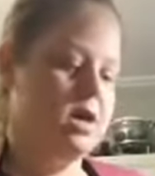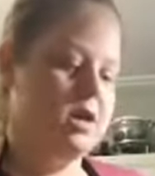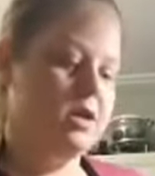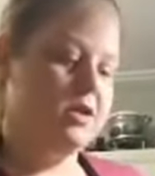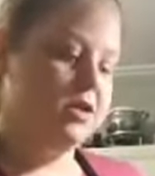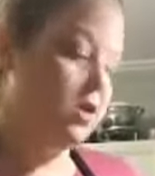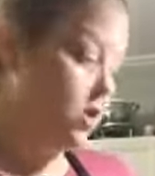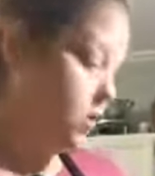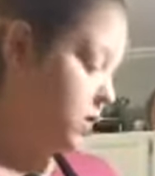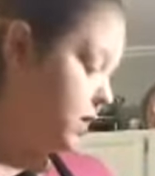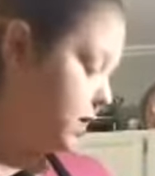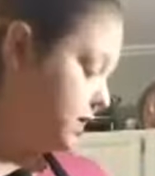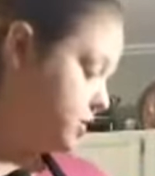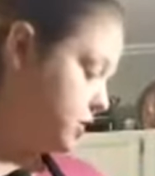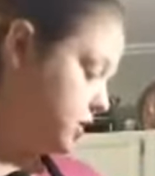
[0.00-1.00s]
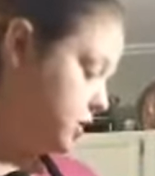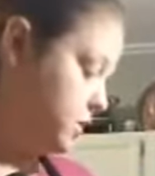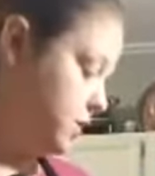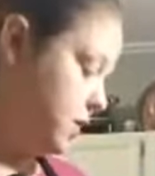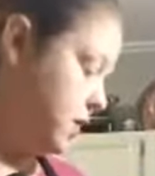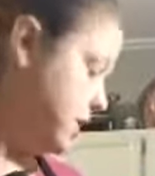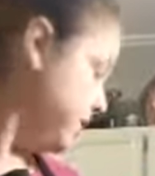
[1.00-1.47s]
So I'll show you
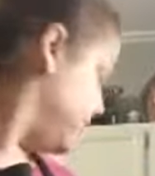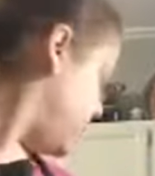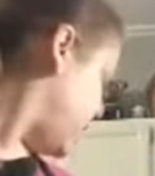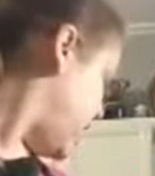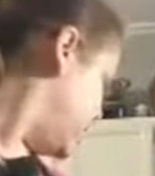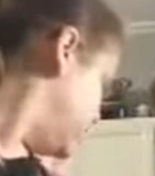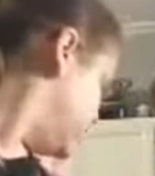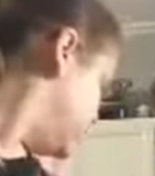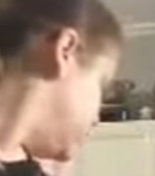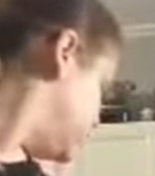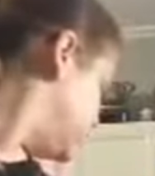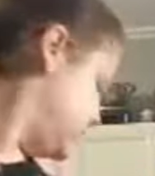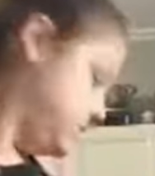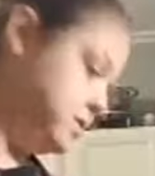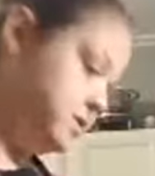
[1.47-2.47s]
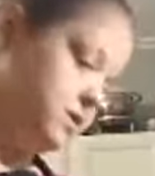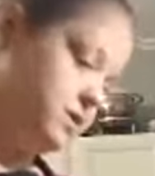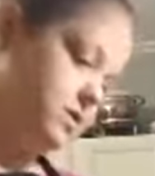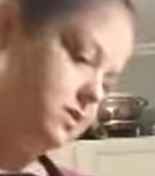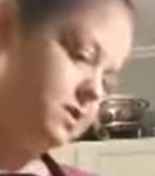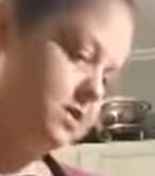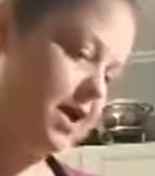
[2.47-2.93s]
all I've got.
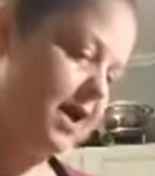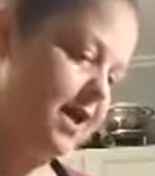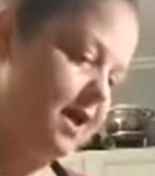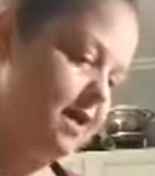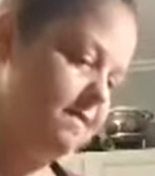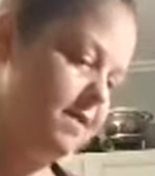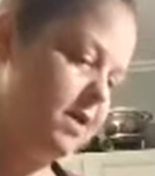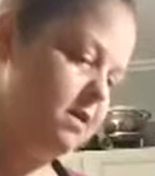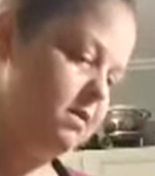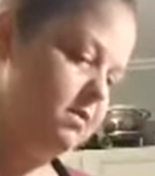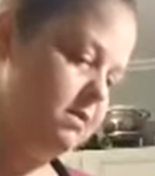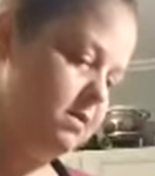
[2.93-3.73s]
Hi, Abby.